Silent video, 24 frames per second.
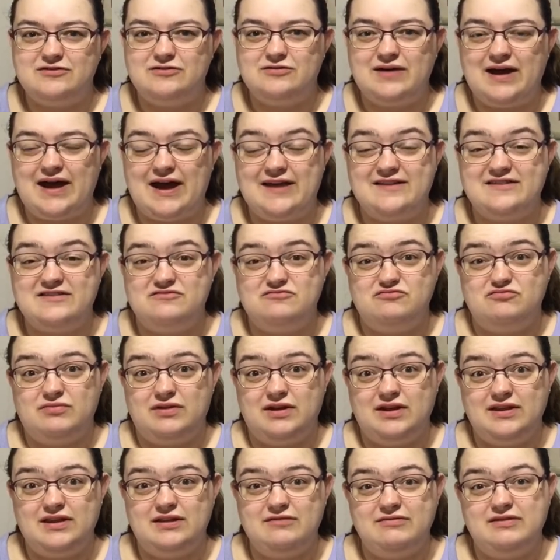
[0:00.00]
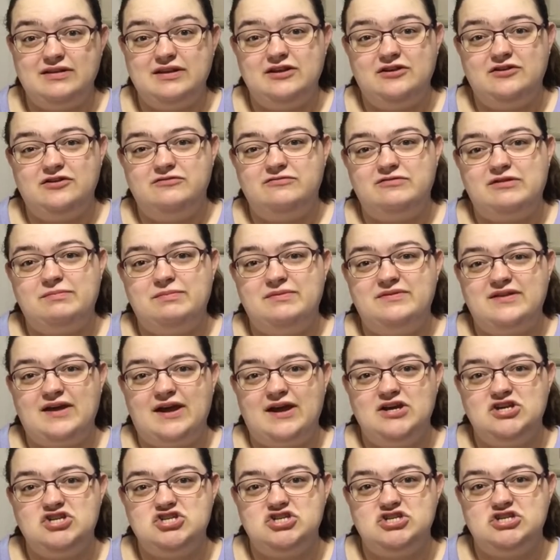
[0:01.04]
It has a really, really good
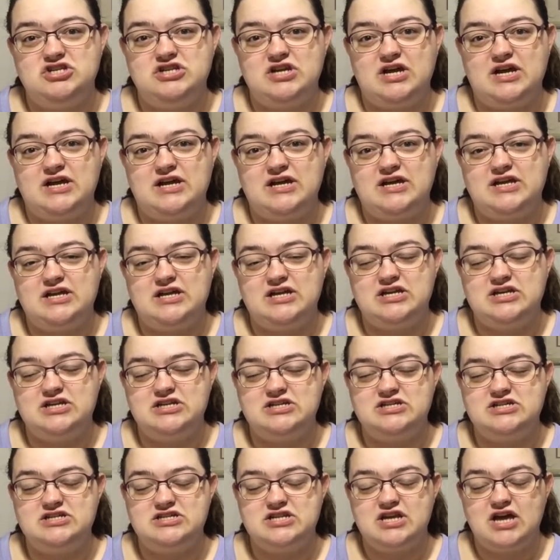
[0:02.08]
reputation, and